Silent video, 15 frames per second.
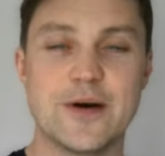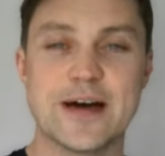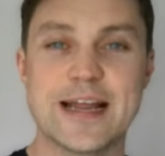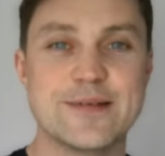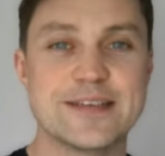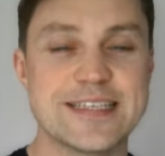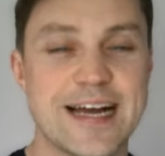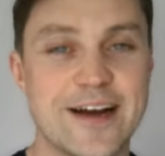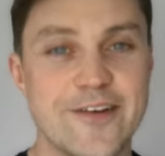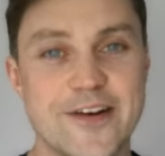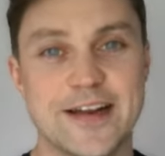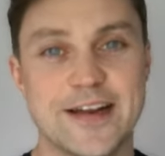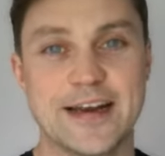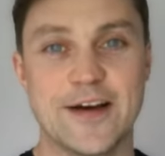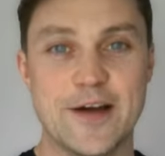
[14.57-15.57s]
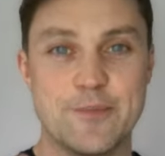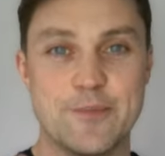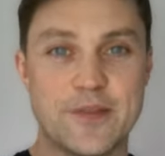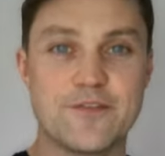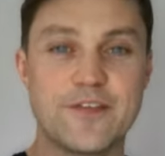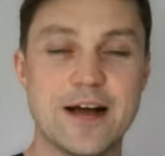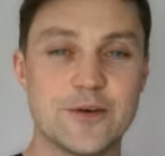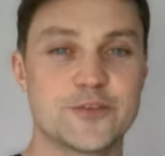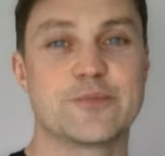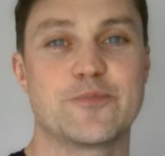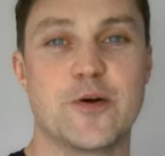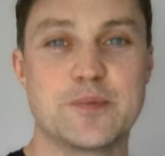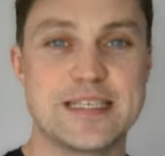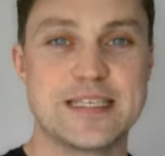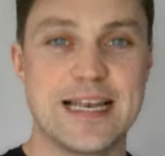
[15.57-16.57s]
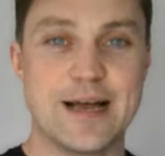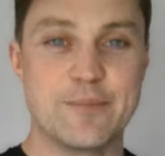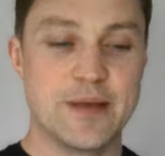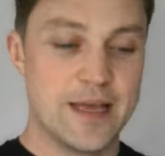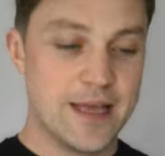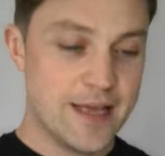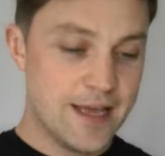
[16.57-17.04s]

my name is Aaron and I'm the founder of the Property Lab.